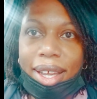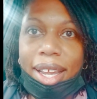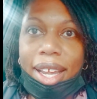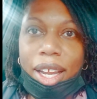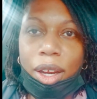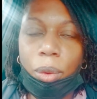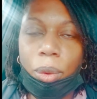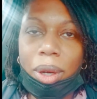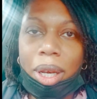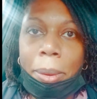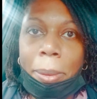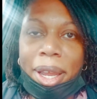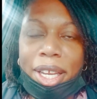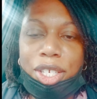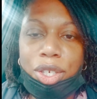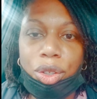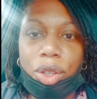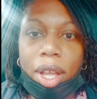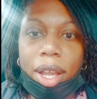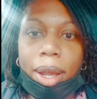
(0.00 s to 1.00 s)
it really makes
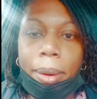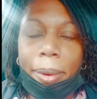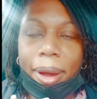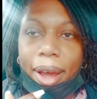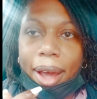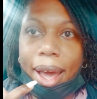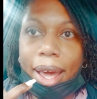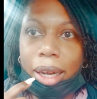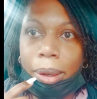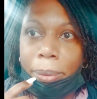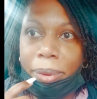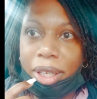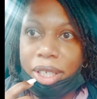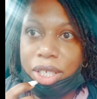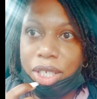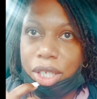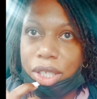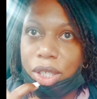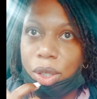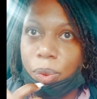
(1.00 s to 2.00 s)
you think about how to be
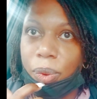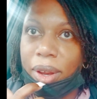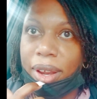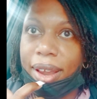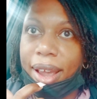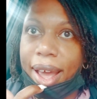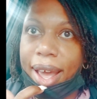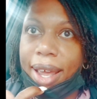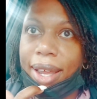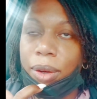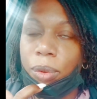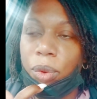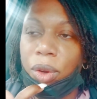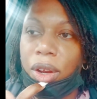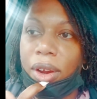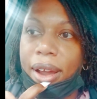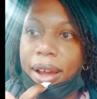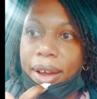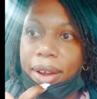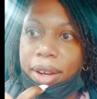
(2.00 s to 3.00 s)
gentle and kind when
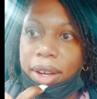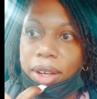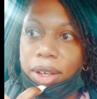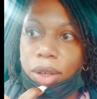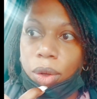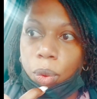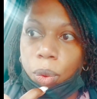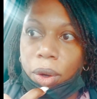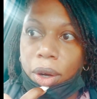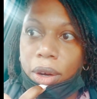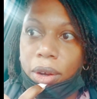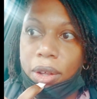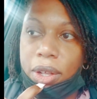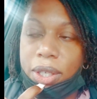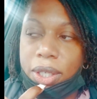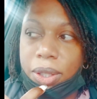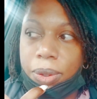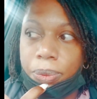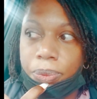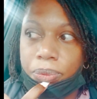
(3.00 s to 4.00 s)
you're out here in the
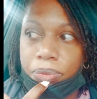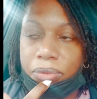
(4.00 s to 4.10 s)
world.